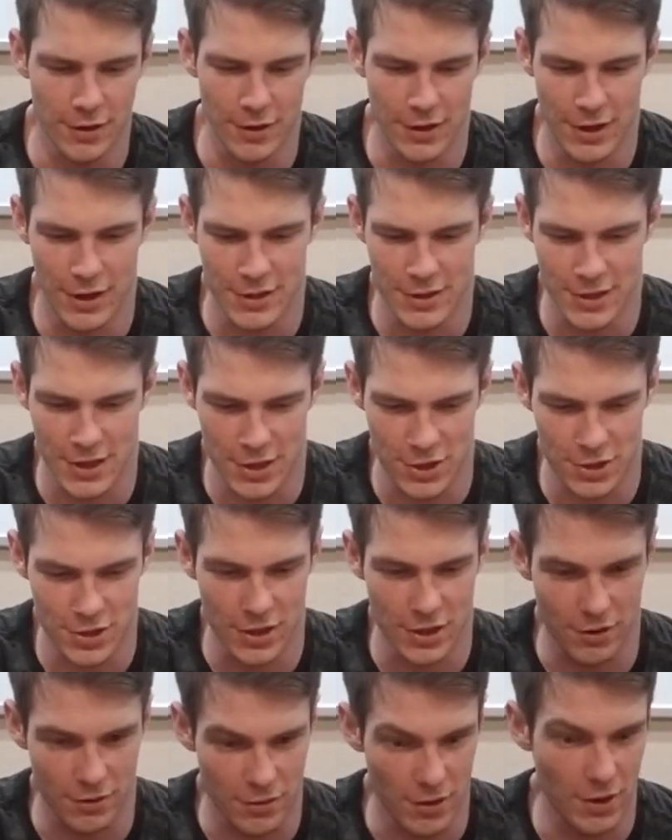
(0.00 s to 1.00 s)
that is actually
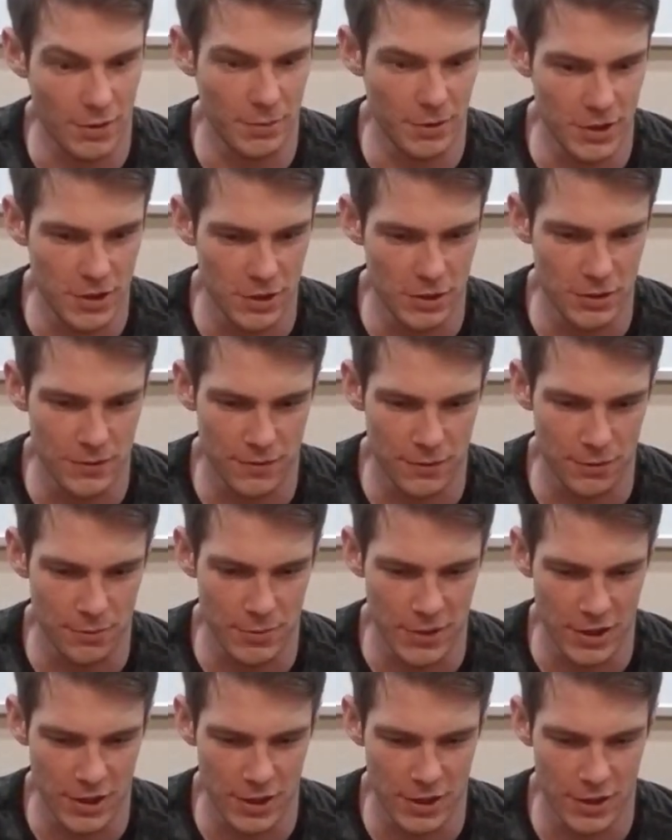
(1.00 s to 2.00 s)
incredibly useful,
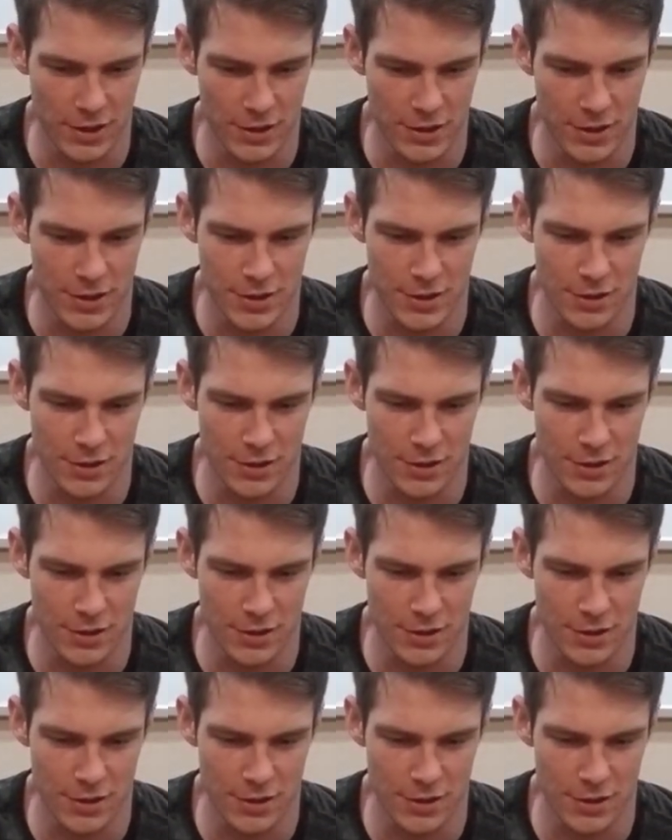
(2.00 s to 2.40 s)
because